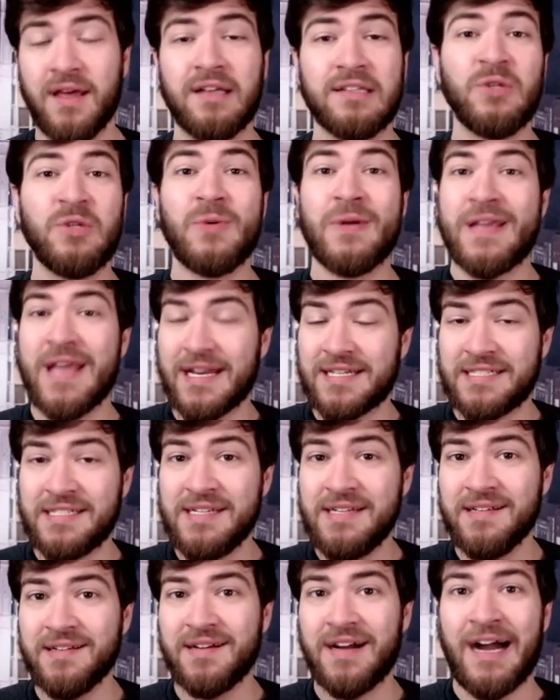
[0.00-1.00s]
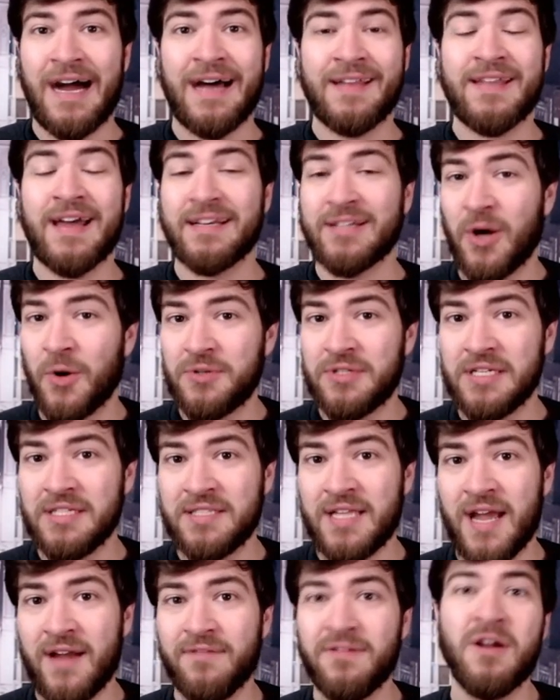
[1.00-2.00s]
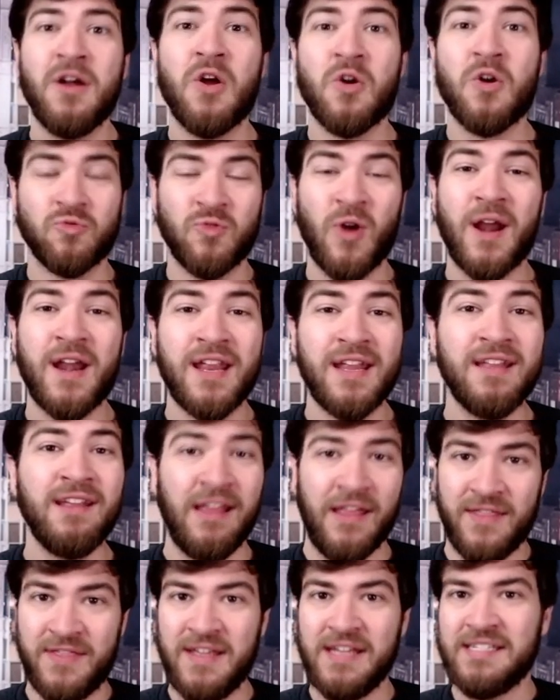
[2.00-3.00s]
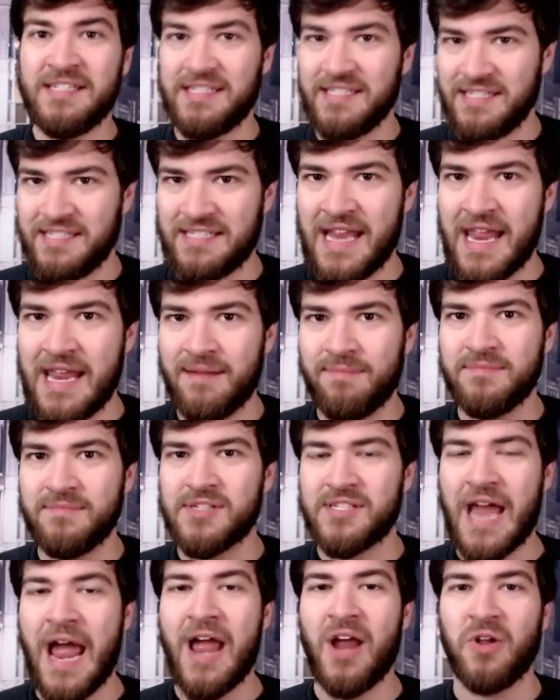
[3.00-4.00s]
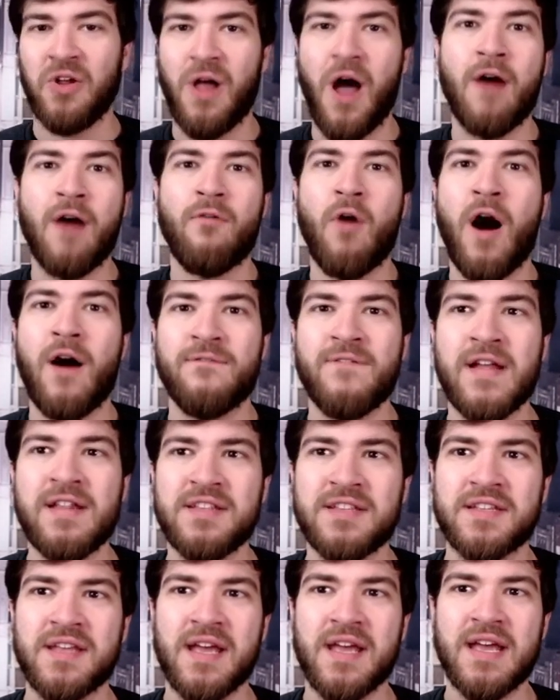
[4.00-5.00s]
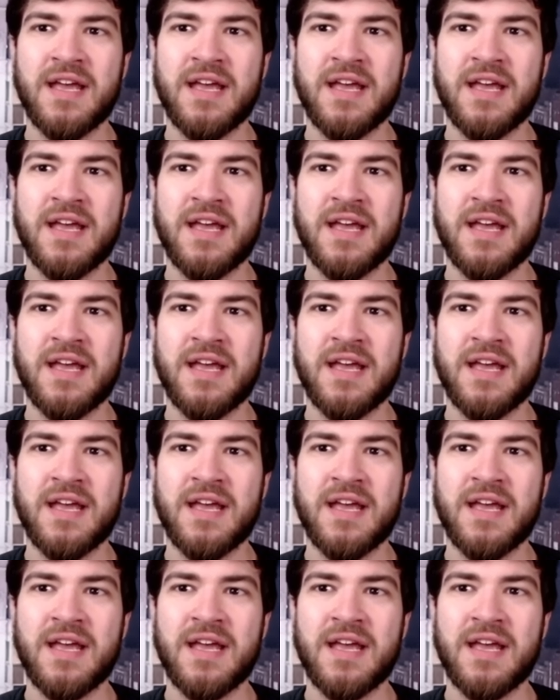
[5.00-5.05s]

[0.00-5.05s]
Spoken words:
Luke Getsy on that coaching staff running this same style of offense.